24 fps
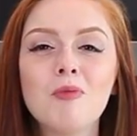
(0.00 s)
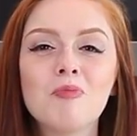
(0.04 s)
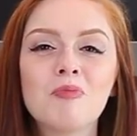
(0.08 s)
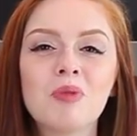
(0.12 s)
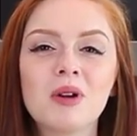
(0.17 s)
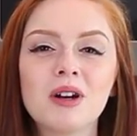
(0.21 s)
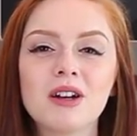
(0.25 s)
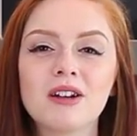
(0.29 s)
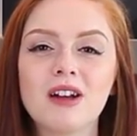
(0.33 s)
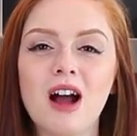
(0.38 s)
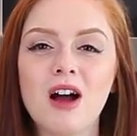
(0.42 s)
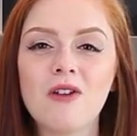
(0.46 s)

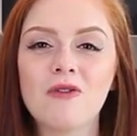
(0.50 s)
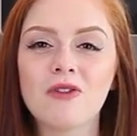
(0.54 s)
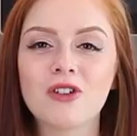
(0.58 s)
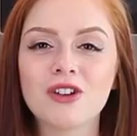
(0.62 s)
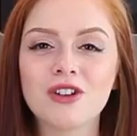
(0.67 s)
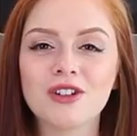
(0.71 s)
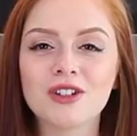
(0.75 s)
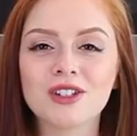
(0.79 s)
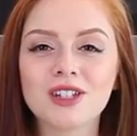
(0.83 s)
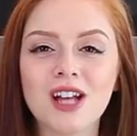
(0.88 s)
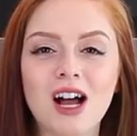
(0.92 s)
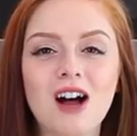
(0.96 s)
print it off for
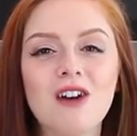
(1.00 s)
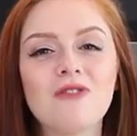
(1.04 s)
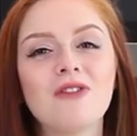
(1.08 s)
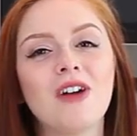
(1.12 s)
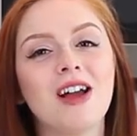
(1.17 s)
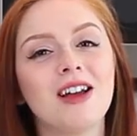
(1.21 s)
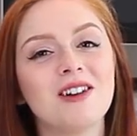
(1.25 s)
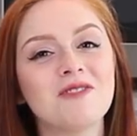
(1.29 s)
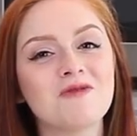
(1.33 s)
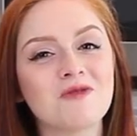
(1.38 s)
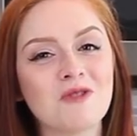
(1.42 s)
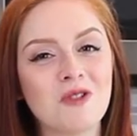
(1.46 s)
yourself,
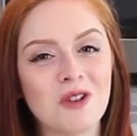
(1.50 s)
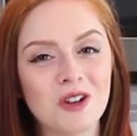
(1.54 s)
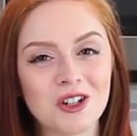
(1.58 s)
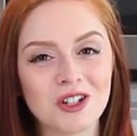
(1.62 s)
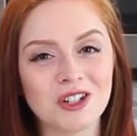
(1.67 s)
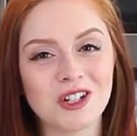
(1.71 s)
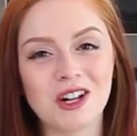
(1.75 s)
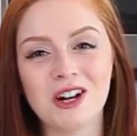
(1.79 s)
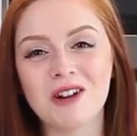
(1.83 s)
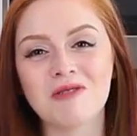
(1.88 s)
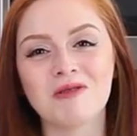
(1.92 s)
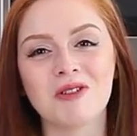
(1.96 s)
and of course
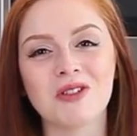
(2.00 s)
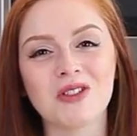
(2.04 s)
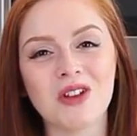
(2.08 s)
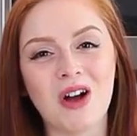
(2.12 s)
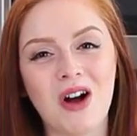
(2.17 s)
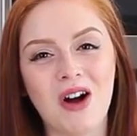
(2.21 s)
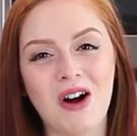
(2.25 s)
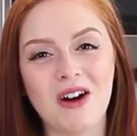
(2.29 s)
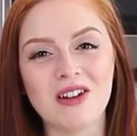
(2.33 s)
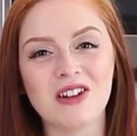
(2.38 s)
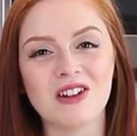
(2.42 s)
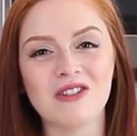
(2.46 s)
share it with
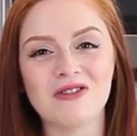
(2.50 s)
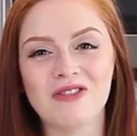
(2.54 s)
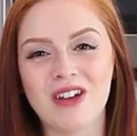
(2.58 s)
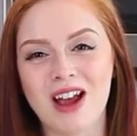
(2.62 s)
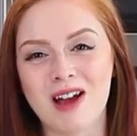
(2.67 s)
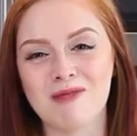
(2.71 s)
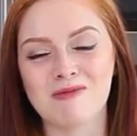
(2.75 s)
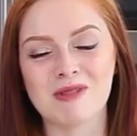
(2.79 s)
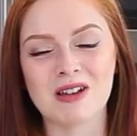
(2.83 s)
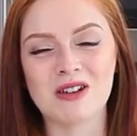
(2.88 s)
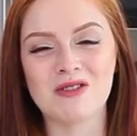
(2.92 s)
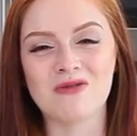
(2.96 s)
all your
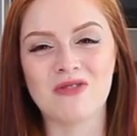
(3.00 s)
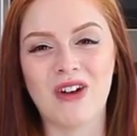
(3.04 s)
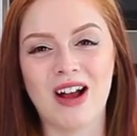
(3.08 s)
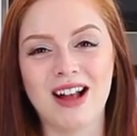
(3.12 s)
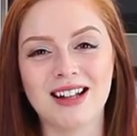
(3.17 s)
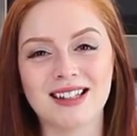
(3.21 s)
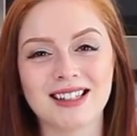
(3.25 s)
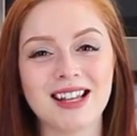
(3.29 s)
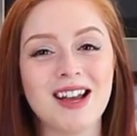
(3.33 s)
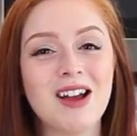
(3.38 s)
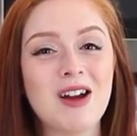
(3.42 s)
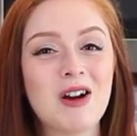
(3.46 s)
family and
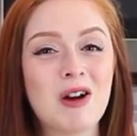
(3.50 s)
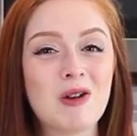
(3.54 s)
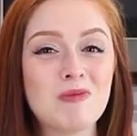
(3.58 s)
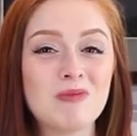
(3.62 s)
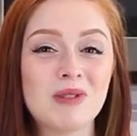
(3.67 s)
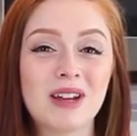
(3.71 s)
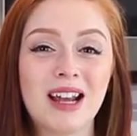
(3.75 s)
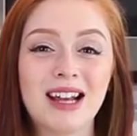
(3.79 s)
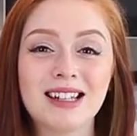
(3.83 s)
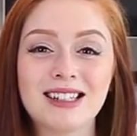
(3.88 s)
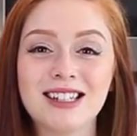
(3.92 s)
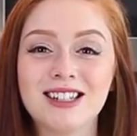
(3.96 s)
friends. Hope
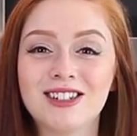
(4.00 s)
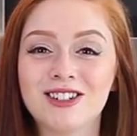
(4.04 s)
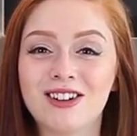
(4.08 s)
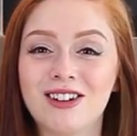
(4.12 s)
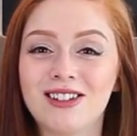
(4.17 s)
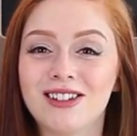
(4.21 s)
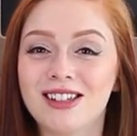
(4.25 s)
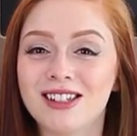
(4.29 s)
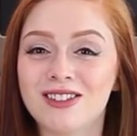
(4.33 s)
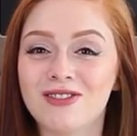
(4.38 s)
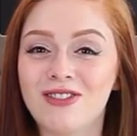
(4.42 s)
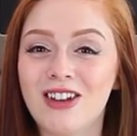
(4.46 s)
you guys
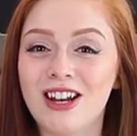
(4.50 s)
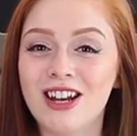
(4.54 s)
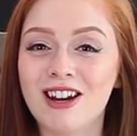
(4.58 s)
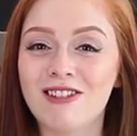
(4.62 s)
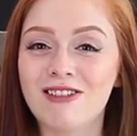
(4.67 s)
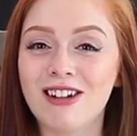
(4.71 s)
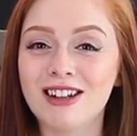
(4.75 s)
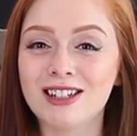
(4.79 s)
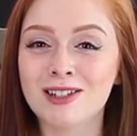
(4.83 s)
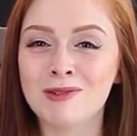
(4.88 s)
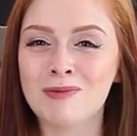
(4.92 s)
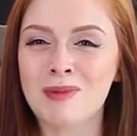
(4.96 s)
enjoyed this video
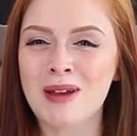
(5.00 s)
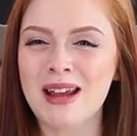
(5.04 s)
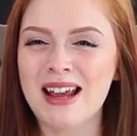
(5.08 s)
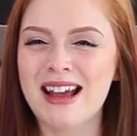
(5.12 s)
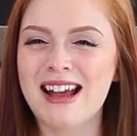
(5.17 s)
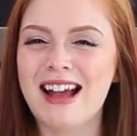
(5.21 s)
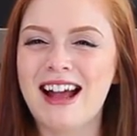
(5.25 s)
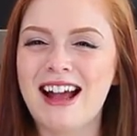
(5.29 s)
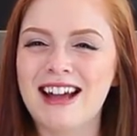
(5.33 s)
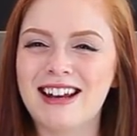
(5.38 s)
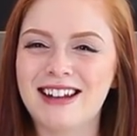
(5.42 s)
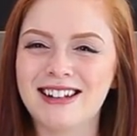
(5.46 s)
recipe,
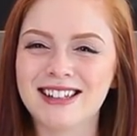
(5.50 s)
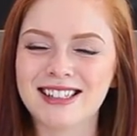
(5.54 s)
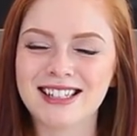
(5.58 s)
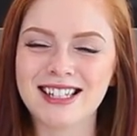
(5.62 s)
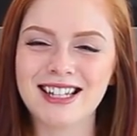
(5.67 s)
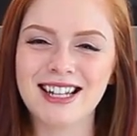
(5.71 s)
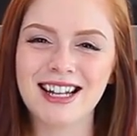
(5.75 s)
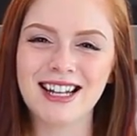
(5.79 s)
and I'll see